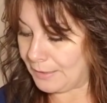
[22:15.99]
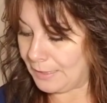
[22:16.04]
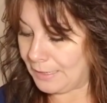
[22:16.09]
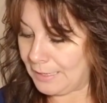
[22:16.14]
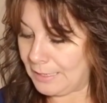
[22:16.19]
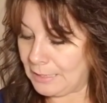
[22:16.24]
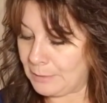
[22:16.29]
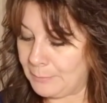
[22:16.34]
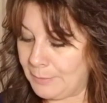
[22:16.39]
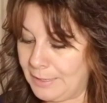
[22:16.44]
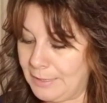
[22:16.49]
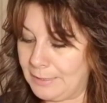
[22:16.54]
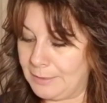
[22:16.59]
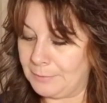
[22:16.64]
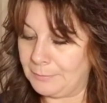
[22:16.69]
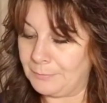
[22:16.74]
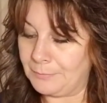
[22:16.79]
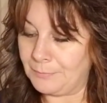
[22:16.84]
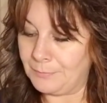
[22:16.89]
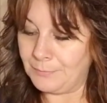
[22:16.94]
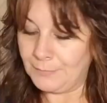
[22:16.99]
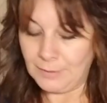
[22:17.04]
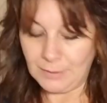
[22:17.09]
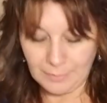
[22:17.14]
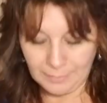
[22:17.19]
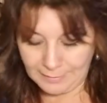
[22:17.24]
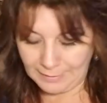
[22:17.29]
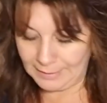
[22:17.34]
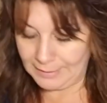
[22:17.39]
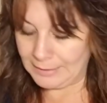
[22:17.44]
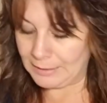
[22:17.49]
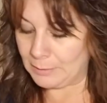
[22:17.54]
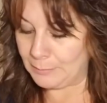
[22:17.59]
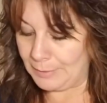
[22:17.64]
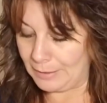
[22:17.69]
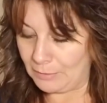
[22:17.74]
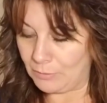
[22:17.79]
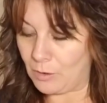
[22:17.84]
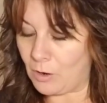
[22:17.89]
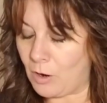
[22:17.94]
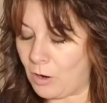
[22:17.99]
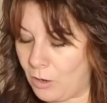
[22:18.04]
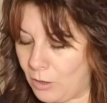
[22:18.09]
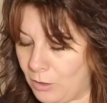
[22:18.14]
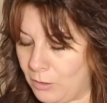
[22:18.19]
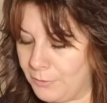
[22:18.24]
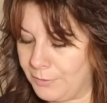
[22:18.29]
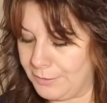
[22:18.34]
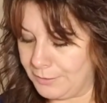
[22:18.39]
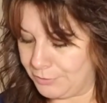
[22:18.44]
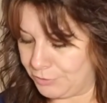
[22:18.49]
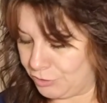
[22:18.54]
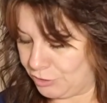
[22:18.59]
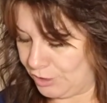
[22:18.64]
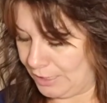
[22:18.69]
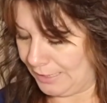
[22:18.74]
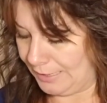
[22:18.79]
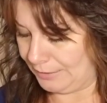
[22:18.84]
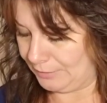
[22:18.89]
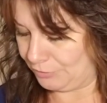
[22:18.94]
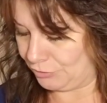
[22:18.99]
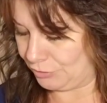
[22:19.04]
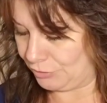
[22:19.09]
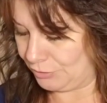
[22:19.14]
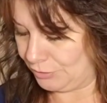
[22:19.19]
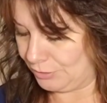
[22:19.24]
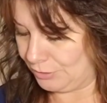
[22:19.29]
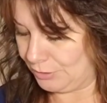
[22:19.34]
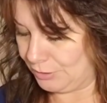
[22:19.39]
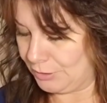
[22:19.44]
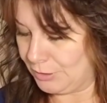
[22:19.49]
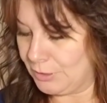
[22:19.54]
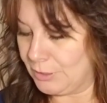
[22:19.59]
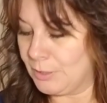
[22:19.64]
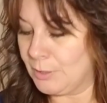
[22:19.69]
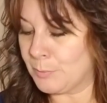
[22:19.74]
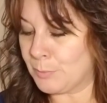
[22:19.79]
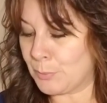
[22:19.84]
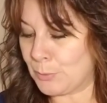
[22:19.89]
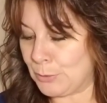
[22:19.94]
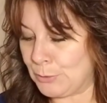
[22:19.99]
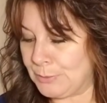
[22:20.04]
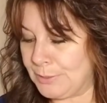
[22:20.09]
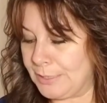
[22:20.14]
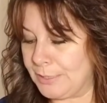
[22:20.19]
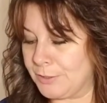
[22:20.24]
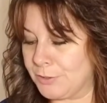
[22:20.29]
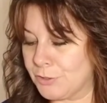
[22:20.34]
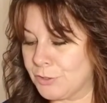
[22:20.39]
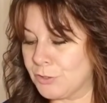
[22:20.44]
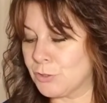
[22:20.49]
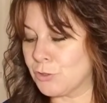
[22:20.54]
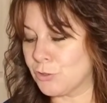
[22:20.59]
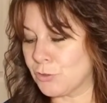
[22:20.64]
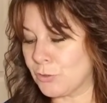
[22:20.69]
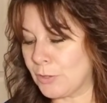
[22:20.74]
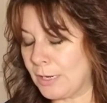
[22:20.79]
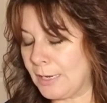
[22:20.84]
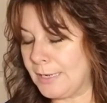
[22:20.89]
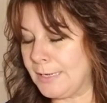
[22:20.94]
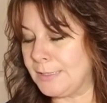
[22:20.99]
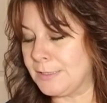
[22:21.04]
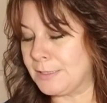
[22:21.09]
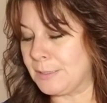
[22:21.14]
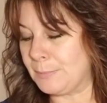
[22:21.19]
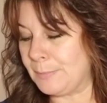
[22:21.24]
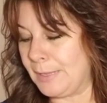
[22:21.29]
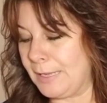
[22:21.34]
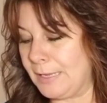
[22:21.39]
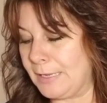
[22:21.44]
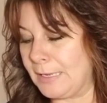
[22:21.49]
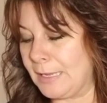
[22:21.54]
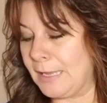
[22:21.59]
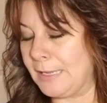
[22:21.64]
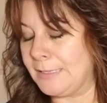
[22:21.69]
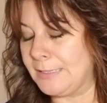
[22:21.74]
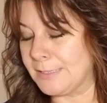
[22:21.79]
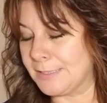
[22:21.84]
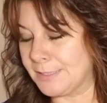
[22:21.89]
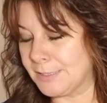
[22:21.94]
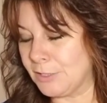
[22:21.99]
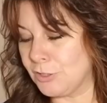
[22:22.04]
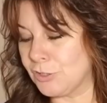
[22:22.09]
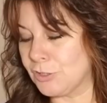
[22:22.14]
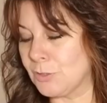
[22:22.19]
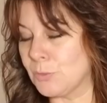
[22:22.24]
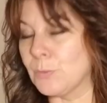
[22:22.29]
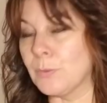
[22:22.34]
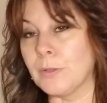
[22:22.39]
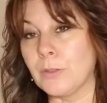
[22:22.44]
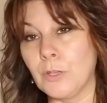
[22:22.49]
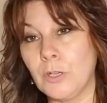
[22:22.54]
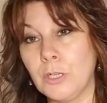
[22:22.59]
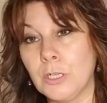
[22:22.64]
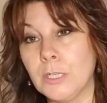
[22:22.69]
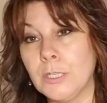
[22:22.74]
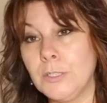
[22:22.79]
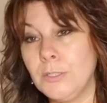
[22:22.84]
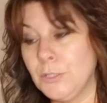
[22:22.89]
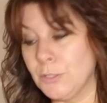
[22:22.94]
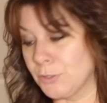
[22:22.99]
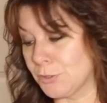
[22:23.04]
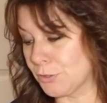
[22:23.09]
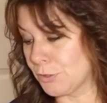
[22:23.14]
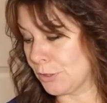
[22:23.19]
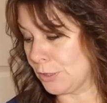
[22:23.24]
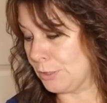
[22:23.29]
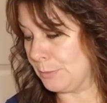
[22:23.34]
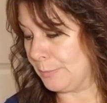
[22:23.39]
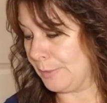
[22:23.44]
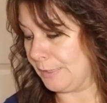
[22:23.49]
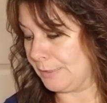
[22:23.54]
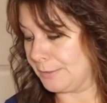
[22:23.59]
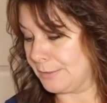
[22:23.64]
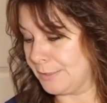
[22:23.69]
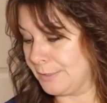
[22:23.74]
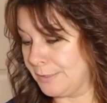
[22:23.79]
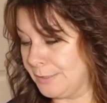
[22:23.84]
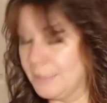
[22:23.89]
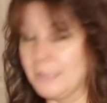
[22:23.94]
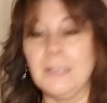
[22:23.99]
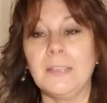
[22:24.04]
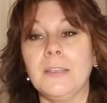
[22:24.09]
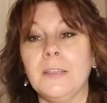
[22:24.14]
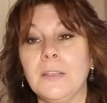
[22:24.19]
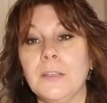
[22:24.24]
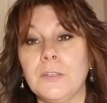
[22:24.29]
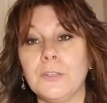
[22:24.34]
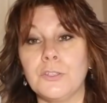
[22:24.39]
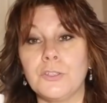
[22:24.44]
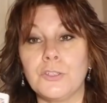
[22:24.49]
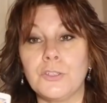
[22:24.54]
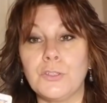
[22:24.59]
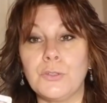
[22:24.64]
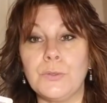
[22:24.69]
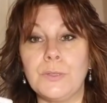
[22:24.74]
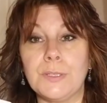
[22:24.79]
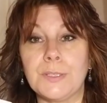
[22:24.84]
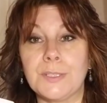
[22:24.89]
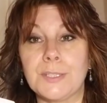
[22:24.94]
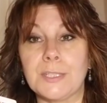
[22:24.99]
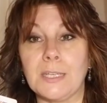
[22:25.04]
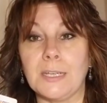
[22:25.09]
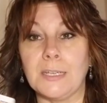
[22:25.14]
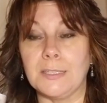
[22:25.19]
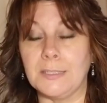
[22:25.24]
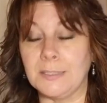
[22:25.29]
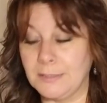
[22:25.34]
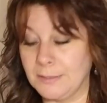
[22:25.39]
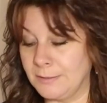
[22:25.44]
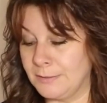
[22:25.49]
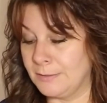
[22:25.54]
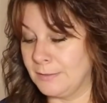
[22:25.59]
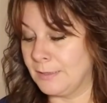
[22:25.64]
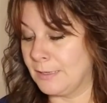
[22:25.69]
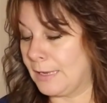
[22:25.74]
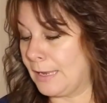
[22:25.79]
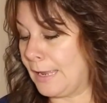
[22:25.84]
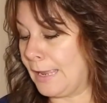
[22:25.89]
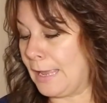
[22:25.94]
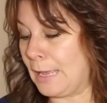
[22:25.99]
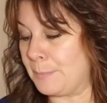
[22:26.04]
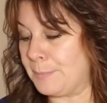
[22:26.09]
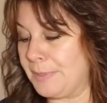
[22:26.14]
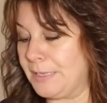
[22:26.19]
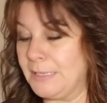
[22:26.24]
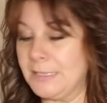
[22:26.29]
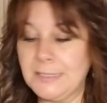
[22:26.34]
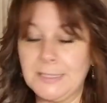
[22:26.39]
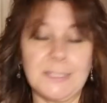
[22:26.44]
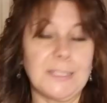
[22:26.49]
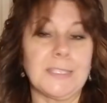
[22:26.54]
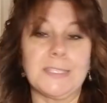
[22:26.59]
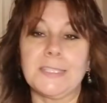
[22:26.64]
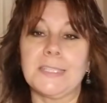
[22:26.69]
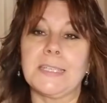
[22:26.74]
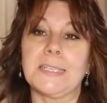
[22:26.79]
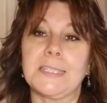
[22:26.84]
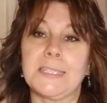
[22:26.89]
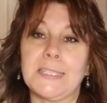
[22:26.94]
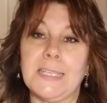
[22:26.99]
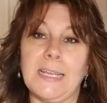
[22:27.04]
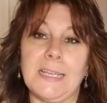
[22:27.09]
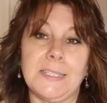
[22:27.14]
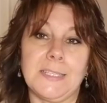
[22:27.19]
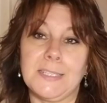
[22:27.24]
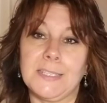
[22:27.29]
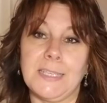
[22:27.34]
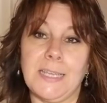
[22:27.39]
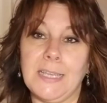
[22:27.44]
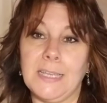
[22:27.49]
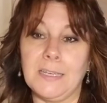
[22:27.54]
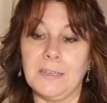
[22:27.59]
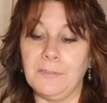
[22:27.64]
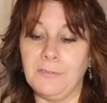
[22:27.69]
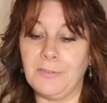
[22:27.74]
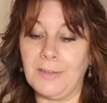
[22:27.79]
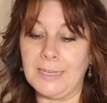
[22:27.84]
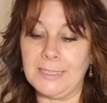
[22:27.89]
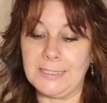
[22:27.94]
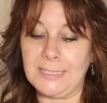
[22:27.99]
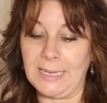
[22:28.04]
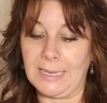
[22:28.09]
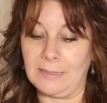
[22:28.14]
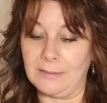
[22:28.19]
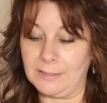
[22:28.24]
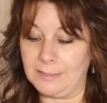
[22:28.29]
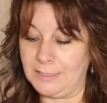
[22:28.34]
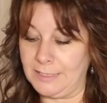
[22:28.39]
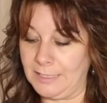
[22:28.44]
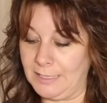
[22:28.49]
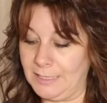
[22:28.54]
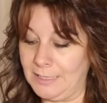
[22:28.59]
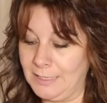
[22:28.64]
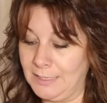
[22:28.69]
hangman, thinking about all this change. Prudence, trying to make a decision with good discernment to the sun. Happiness, success, and vitality.